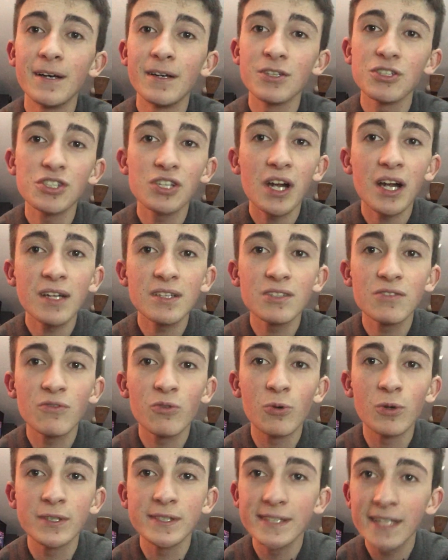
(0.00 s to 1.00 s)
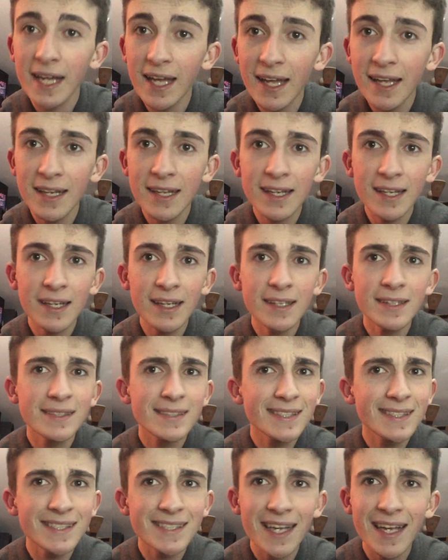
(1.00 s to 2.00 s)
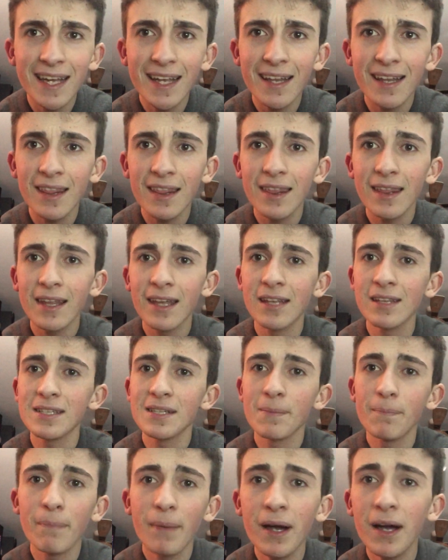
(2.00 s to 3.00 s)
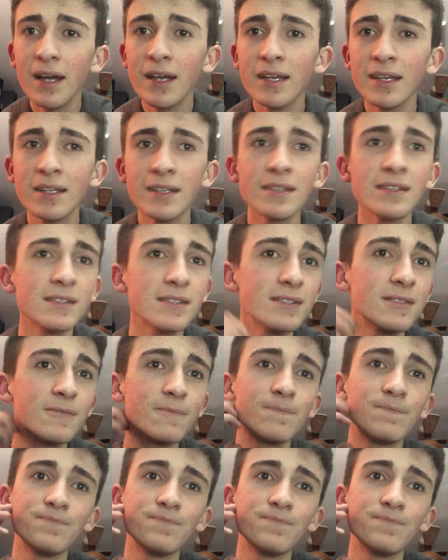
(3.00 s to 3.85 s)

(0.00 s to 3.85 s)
shots for Danny, Seth, and Tobias.